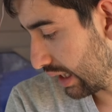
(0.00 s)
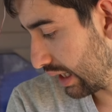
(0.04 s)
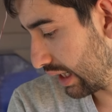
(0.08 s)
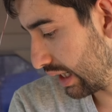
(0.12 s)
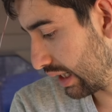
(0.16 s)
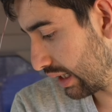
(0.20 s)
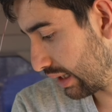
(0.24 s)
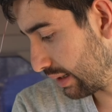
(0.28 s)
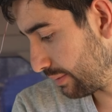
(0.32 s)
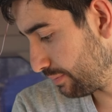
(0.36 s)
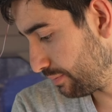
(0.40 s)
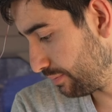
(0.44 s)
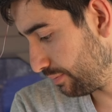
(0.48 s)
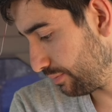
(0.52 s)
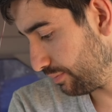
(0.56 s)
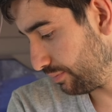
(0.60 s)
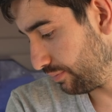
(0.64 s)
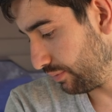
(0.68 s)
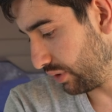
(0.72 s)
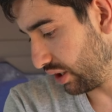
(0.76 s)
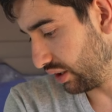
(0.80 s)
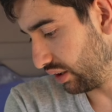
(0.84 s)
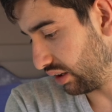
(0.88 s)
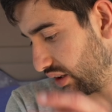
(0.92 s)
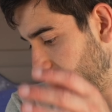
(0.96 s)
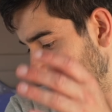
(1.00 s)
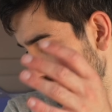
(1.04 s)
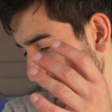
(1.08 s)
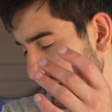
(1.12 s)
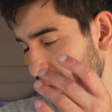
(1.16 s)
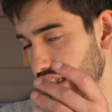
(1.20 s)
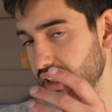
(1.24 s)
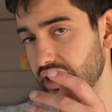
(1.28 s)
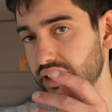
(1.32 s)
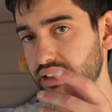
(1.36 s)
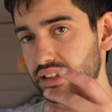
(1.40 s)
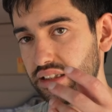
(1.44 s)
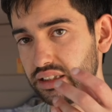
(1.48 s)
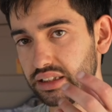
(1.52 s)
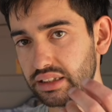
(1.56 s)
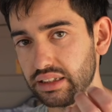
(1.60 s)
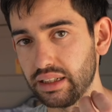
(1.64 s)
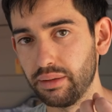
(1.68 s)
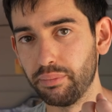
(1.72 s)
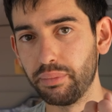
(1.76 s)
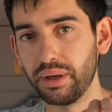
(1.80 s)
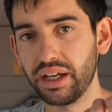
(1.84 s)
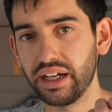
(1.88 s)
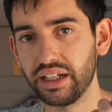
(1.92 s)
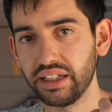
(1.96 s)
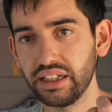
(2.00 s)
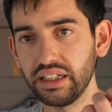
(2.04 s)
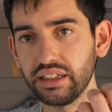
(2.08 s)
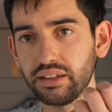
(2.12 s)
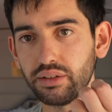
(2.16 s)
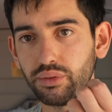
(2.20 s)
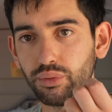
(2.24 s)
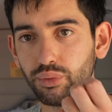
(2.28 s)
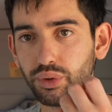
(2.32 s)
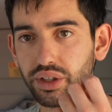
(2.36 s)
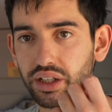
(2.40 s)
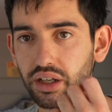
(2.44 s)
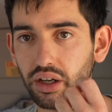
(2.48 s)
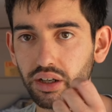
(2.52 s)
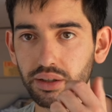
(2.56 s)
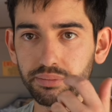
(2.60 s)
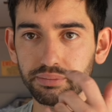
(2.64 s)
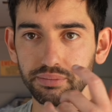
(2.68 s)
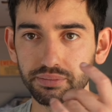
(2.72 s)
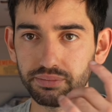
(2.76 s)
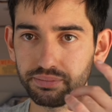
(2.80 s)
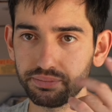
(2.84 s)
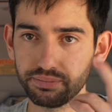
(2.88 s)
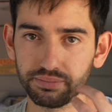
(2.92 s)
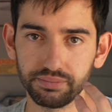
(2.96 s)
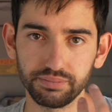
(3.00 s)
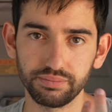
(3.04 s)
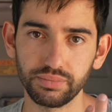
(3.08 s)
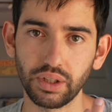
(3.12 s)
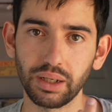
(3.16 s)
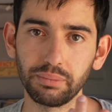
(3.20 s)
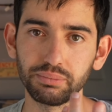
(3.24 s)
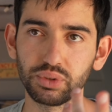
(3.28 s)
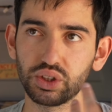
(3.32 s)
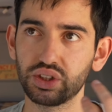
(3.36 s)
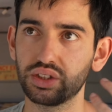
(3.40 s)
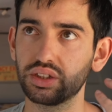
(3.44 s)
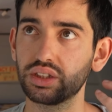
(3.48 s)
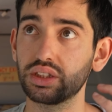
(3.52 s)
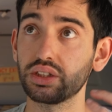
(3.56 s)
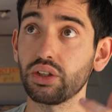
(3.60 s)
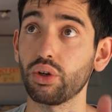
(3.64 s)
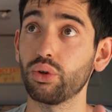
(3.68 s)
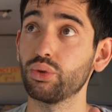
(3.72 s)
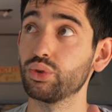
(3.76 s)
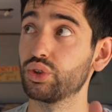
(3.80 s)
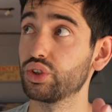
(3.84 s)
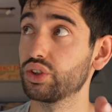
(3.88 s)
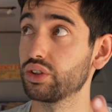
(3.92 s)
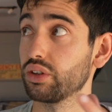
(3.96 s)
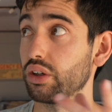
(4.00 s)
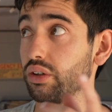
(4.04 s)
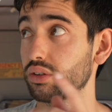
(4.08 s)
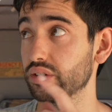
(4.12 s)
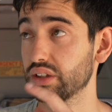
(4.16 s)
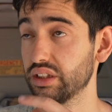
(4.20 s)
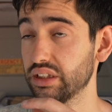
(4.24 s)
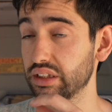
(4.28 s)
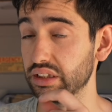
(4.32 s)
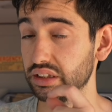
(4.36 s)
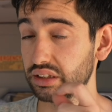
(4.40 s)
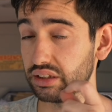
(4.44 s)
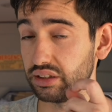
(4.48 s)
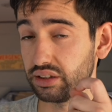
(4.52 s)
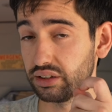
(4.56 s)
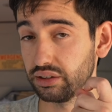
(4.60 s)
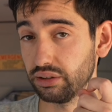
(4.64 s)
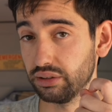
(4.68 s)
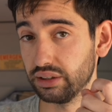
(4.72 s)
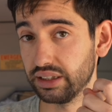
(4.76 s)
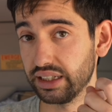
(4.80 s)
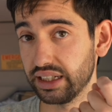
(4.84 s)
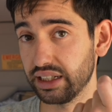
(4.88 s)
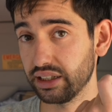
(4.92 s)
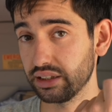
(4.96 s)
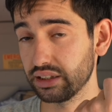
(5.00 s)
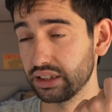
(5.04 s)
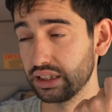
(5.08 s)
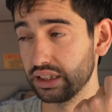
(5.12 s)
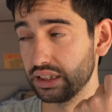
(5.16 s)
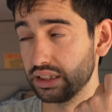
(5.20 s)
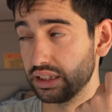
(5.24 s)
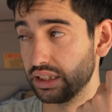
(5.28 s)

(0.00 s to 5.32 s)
Um, I think that's about it. We, I'm I'm so stoked that this has turned out.